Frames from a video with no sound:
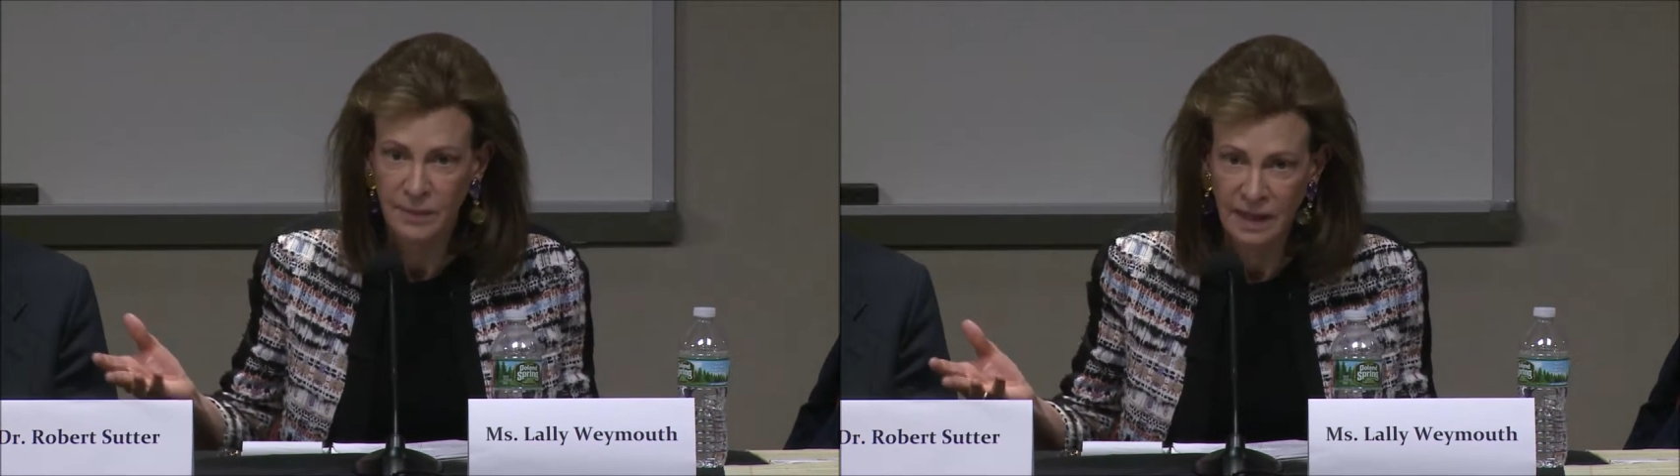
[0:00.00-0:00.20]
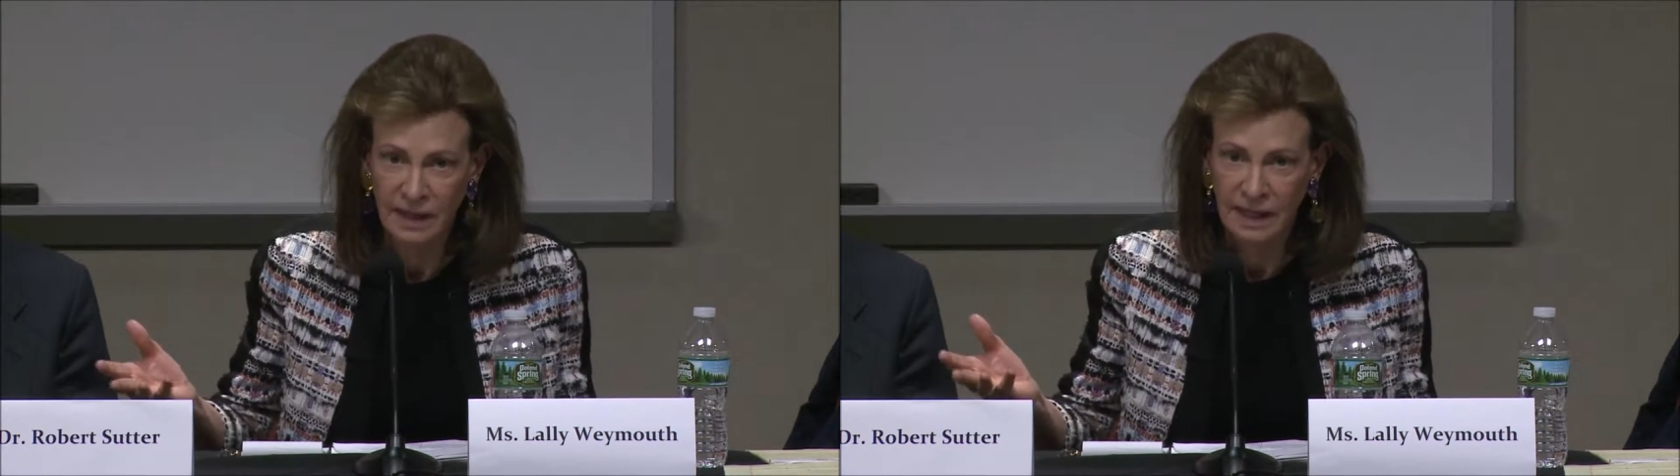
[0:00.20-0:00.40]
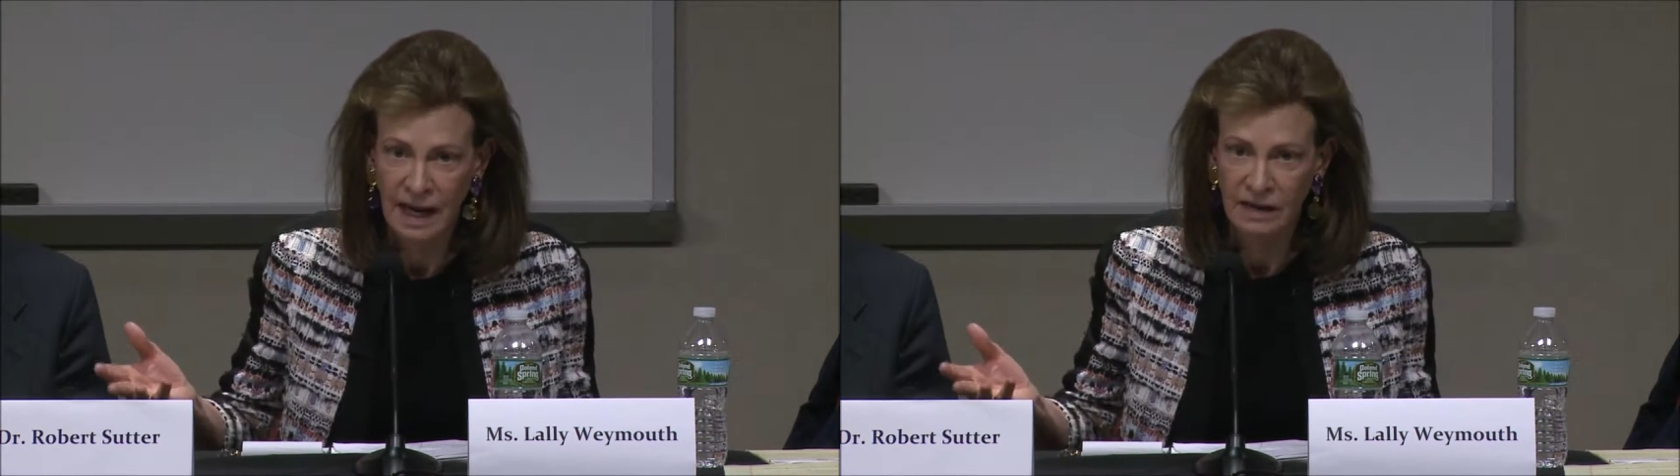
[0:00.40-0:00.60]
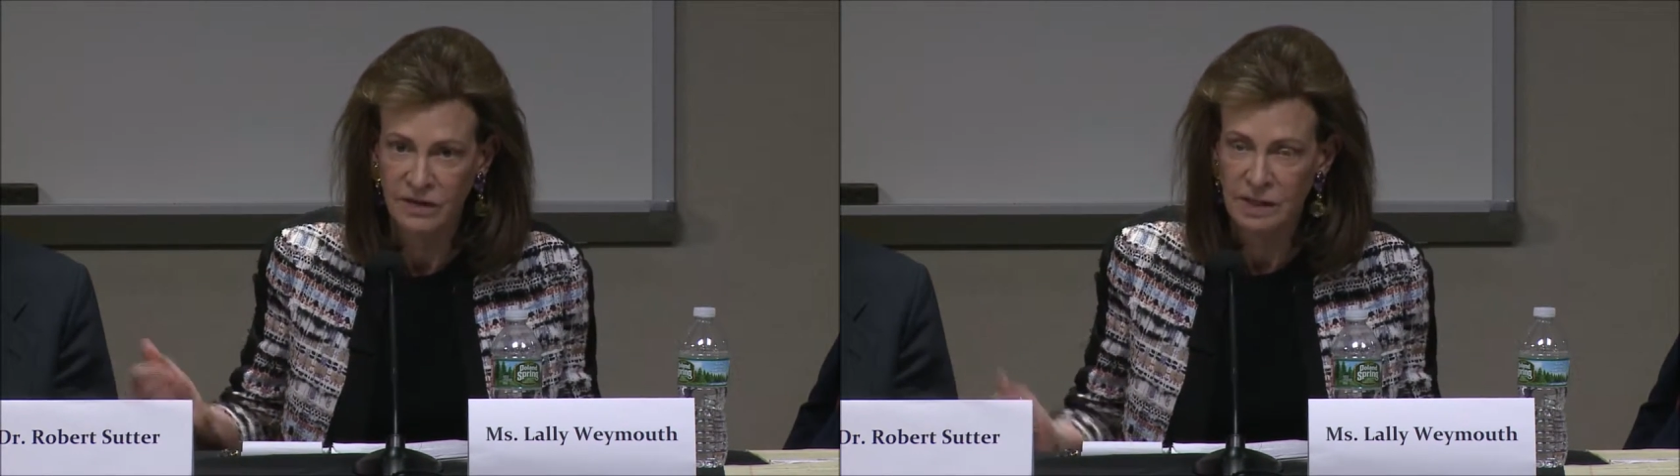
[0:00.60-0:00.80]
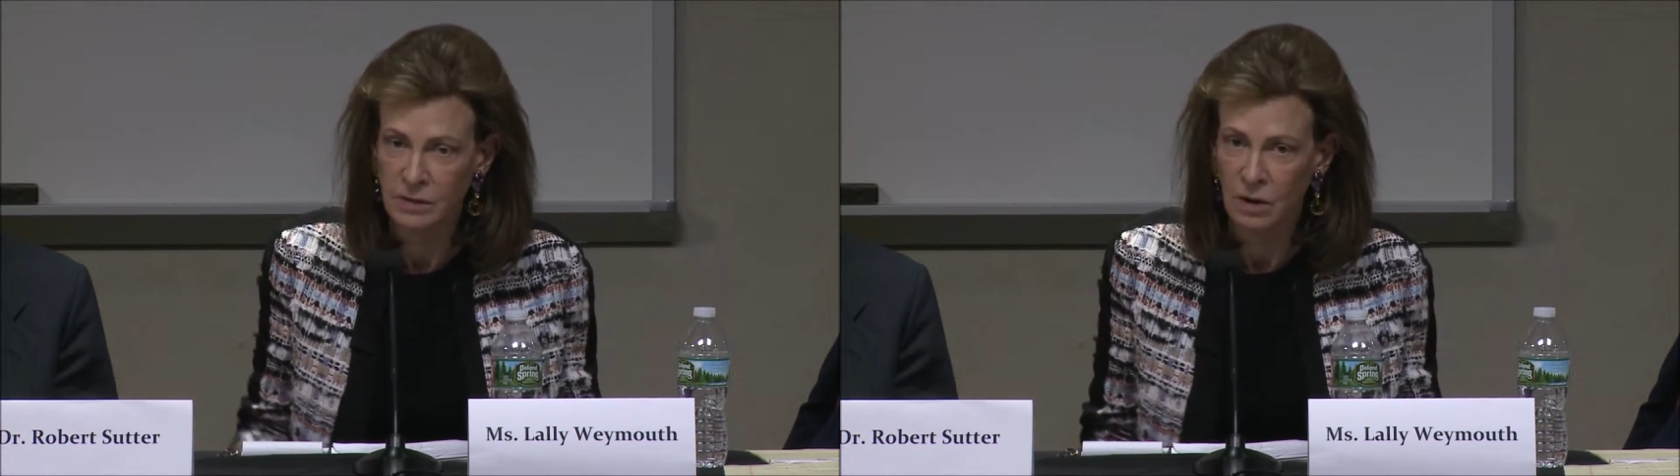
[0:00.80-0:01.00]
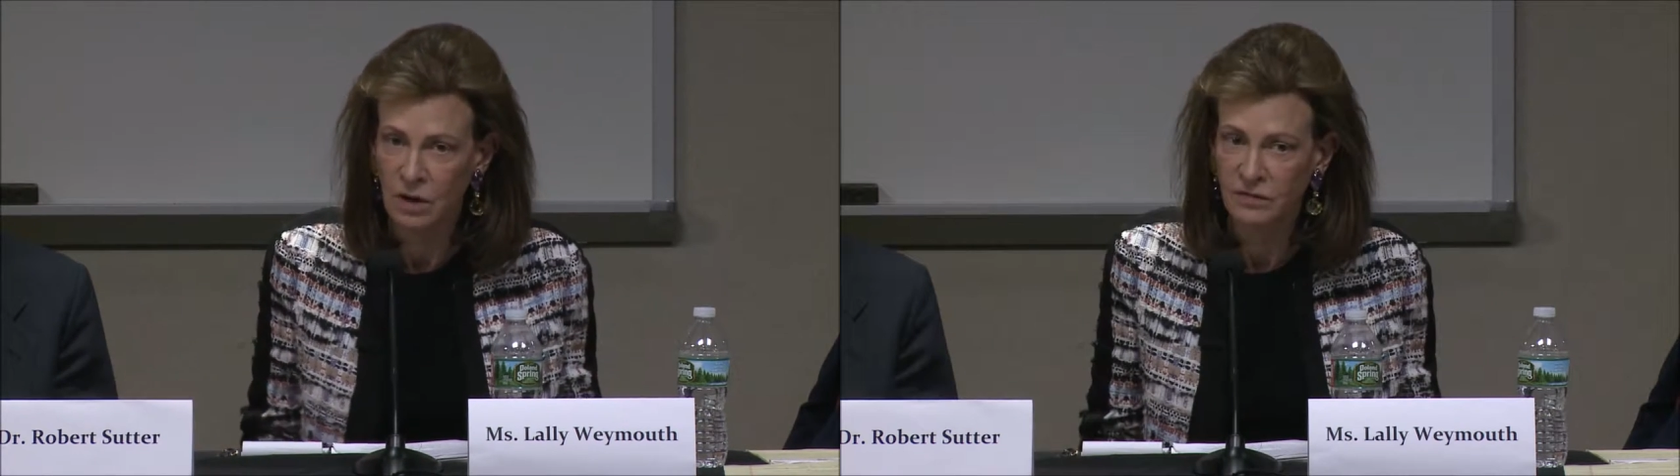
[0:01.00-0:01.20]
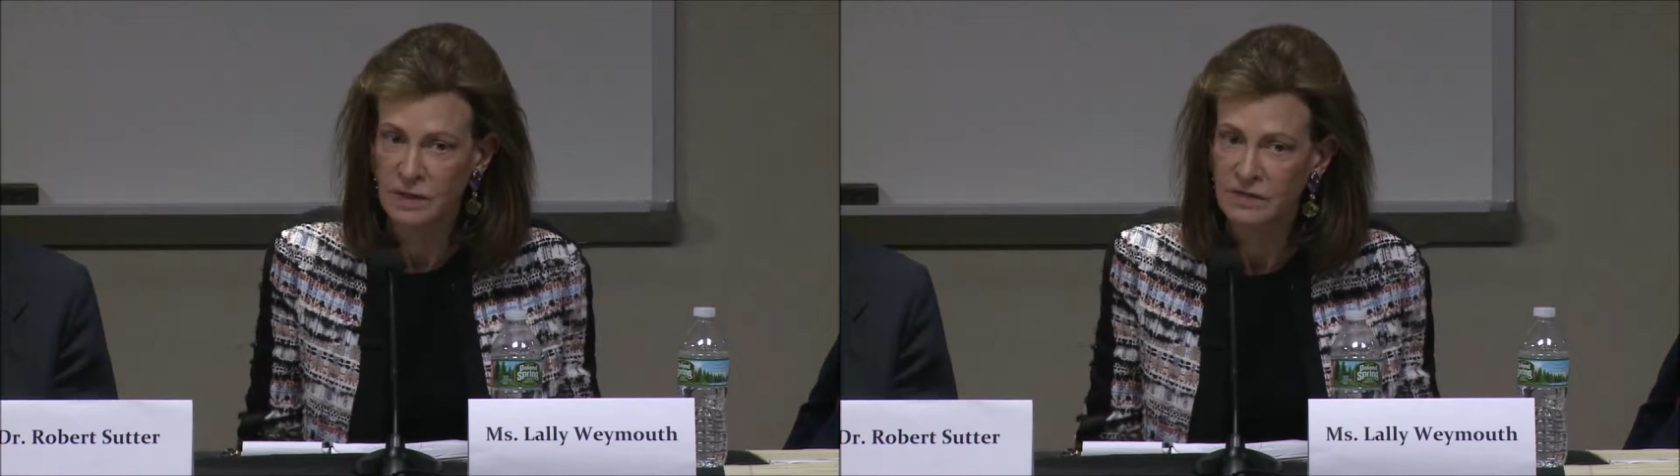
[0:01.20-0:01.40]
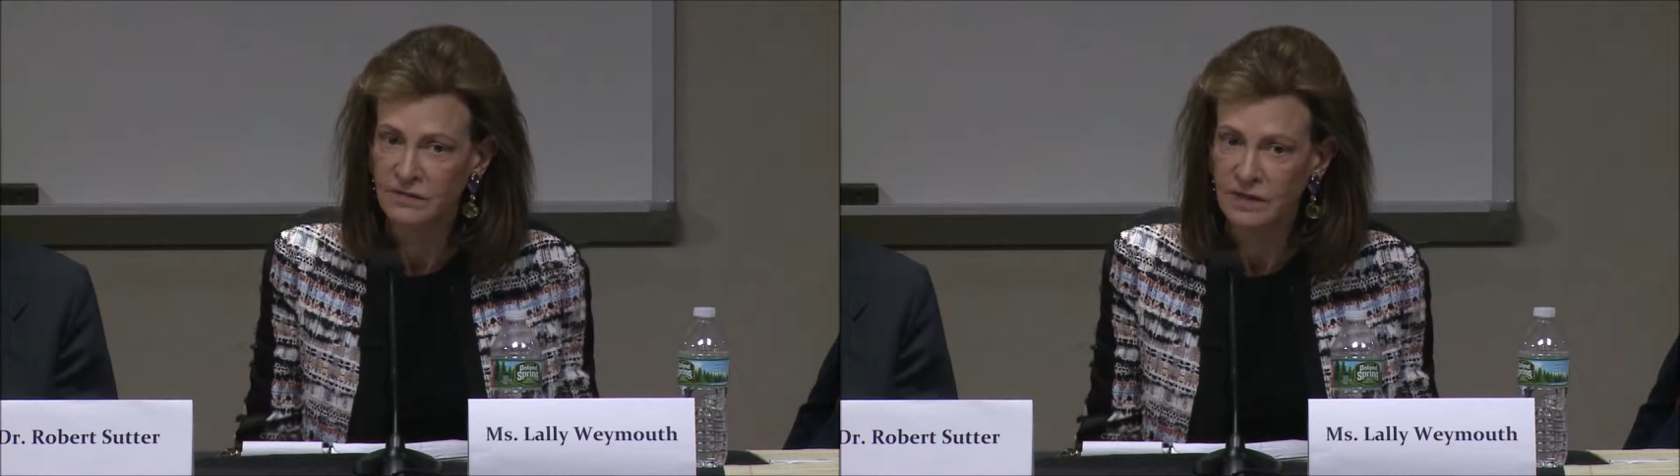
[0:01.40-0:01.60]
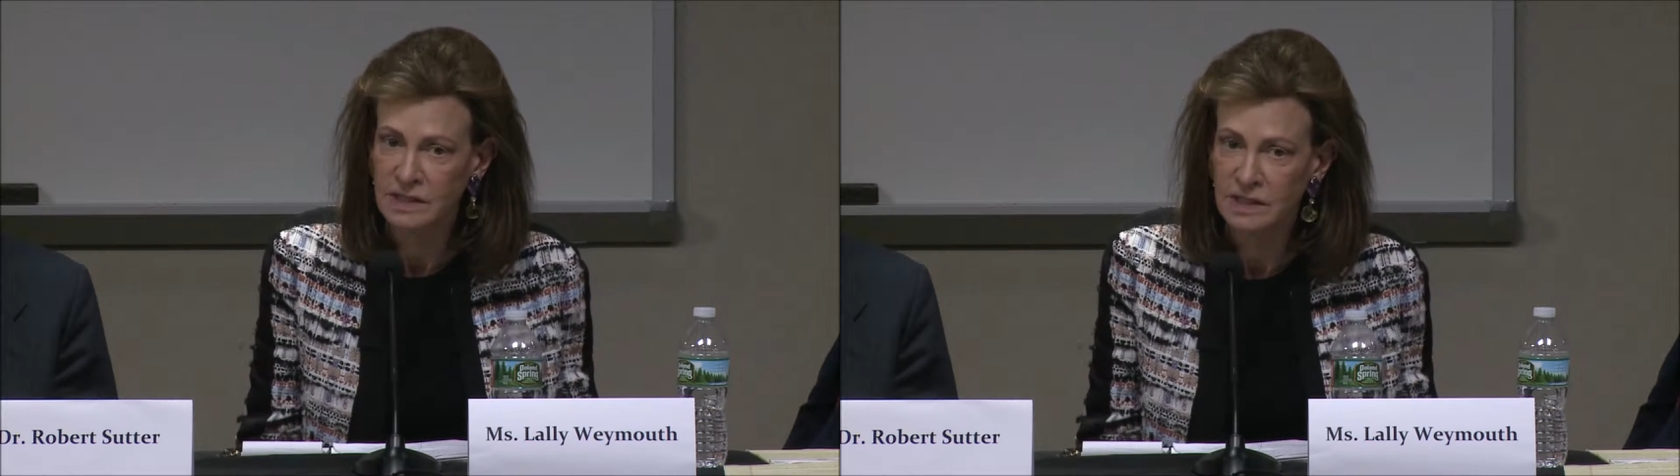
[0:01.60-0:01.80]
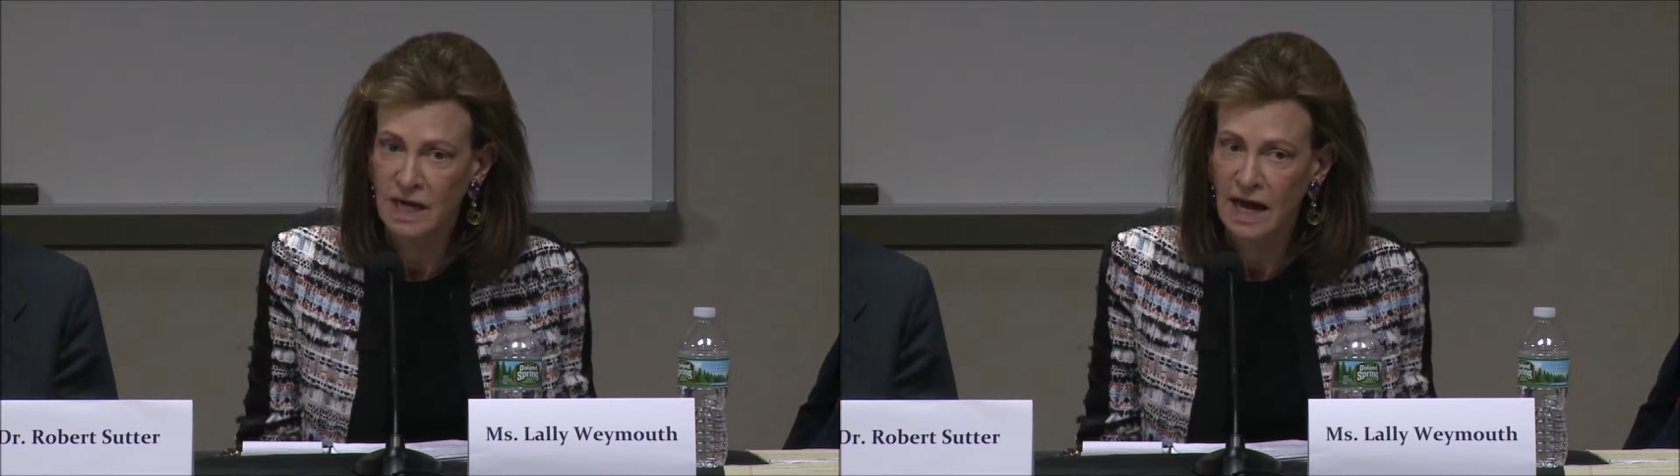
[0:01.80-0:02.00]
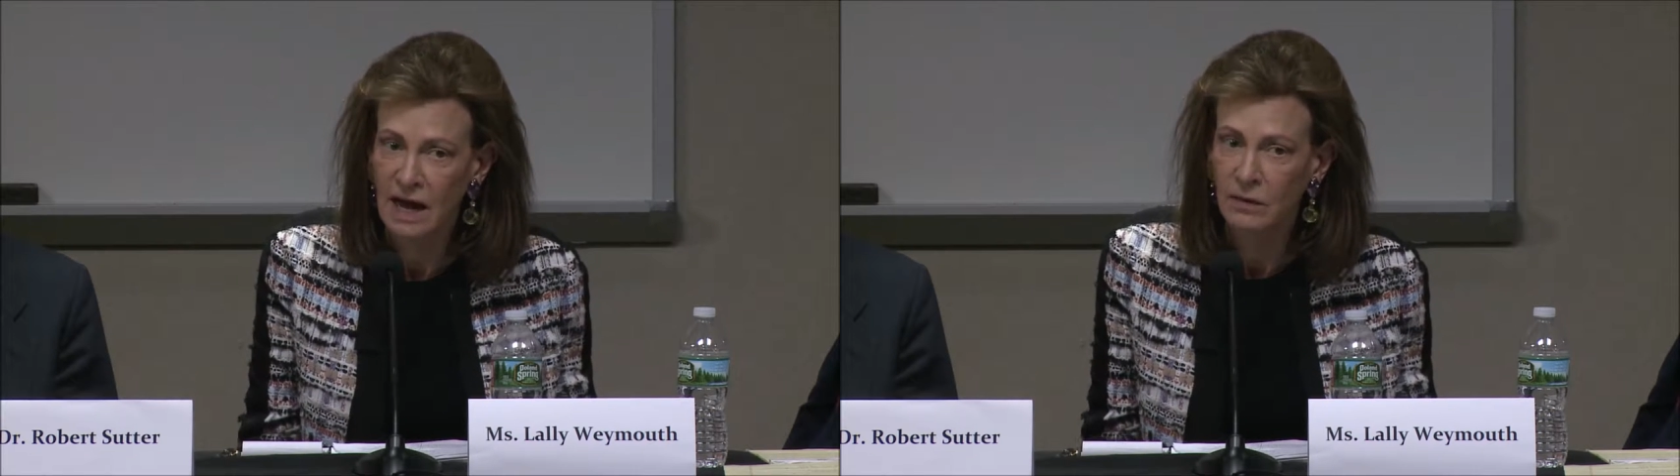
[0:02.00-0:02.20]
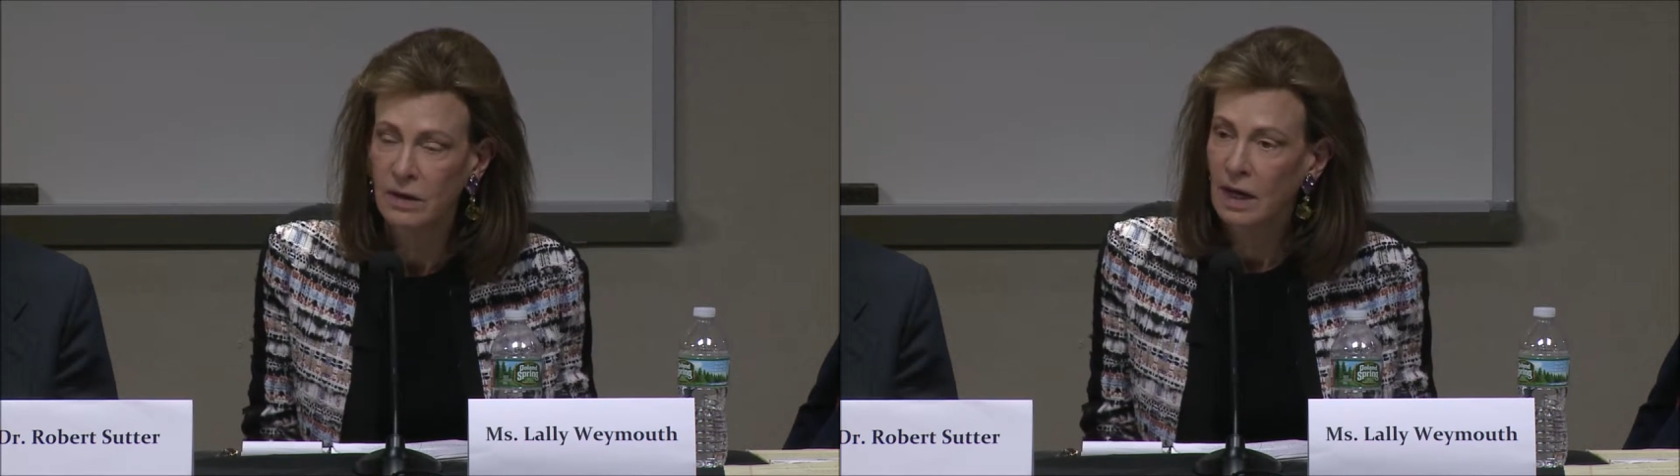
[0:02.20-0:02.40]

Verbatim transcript: the head of his office, Vincent Chow.